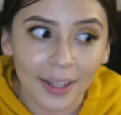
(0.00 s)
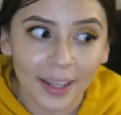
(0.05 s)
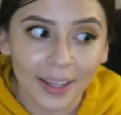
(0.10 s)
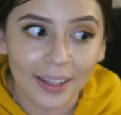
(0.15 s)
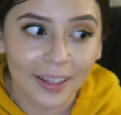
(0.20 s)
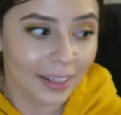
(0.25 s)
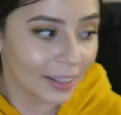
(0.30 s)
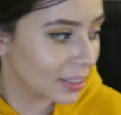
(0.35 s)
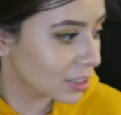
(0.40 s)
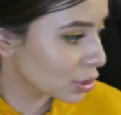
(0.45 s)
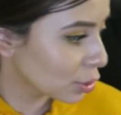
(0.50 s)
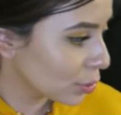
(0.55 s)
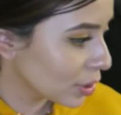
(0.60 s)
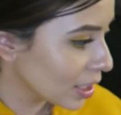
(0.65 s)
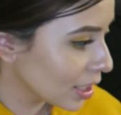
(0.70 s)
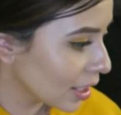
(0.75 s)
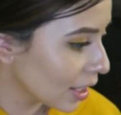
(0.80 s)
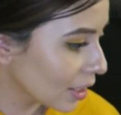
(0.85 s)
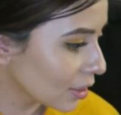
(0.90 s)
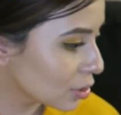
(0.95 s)
Like
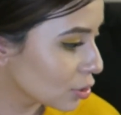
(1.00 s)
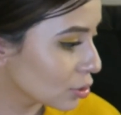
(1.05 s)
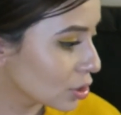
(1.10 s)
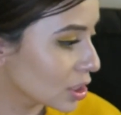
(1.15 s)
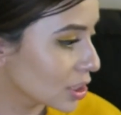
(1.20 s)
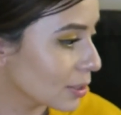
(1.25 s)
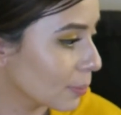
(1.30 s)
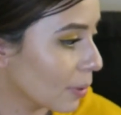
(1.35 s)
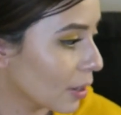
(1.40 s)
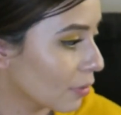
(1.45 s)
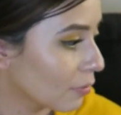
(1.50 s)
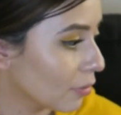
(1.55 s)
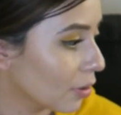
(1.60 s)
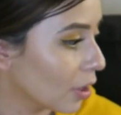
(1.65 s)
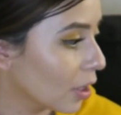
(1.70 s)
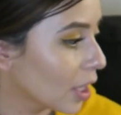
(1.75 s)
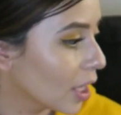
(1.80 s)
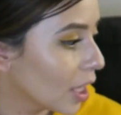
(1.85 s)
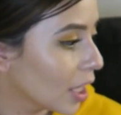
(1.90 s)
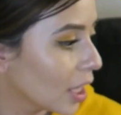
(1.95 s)
Tony, dude, she's about to
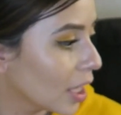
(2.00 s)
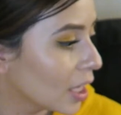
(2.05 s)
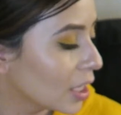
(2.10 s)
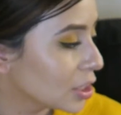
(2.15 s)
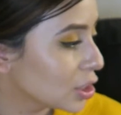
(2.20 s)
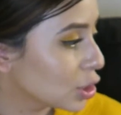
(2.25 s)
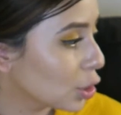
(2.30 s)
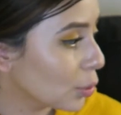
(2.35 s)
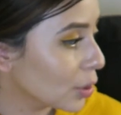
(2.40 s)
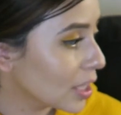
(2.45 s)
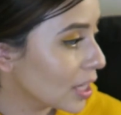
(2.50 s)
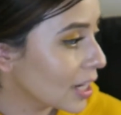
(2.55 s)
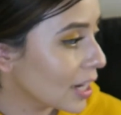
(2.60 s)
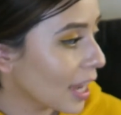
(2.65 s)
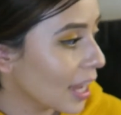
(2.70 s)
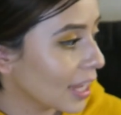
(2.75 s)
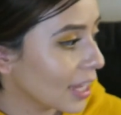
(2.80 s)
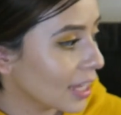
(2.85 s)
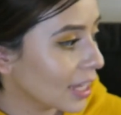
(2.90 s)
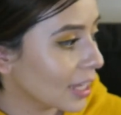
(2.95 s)
fall. Tony and
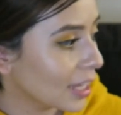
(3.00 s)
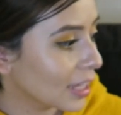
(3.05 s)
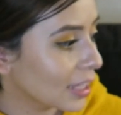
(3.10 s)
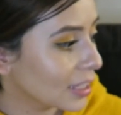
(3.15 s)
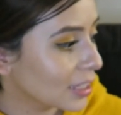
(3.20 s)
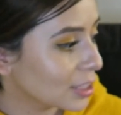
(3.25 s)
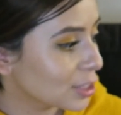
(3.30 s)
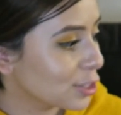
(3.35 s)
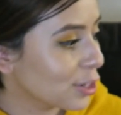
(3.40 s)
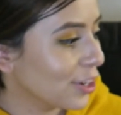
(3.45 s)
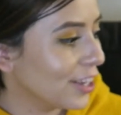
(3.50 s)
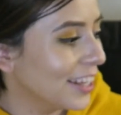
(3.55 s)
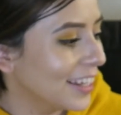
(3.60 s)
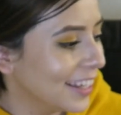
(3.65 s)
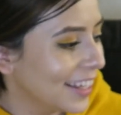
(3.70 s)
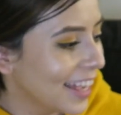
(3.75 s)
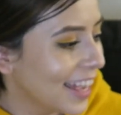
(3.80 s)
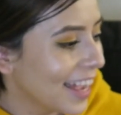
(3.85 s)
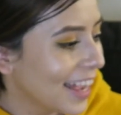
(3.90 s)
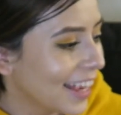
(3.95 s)
I, oh, she's
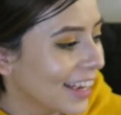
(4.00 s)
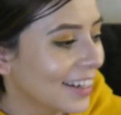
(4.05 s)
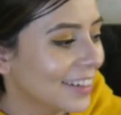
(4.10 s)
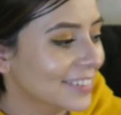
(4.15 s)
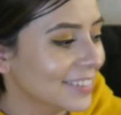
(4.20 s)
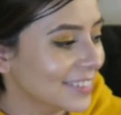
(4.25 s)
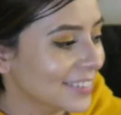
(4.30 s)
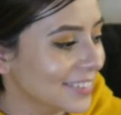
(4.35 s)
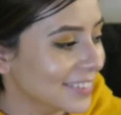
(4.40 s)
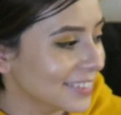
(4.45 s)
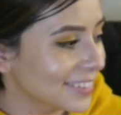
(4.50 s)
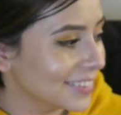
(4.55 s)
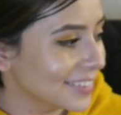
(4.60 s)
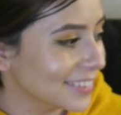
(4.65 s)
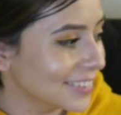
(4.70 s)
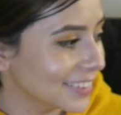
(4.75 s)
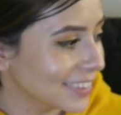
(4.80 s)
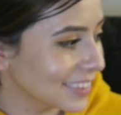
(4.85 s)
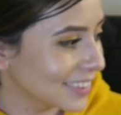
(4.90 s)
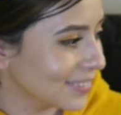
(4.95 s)
about
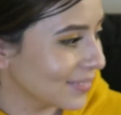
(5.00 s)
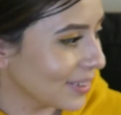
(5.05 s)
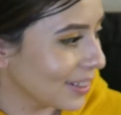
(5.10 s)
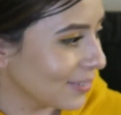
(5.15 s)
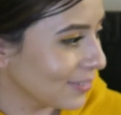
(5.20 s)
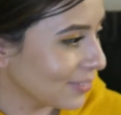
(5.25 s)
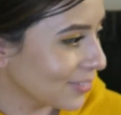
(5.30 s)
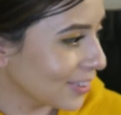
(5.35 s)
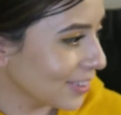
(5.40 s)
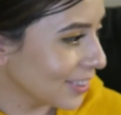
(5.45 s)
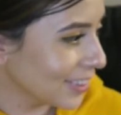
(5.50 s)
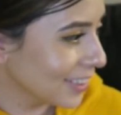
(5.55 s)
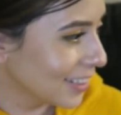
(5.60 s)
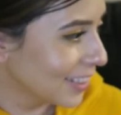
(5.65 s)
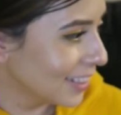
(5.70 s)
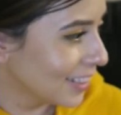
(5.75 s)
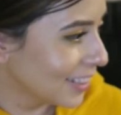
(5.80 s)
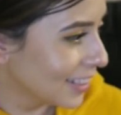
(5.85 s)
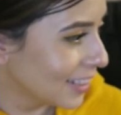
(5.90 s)
to fall.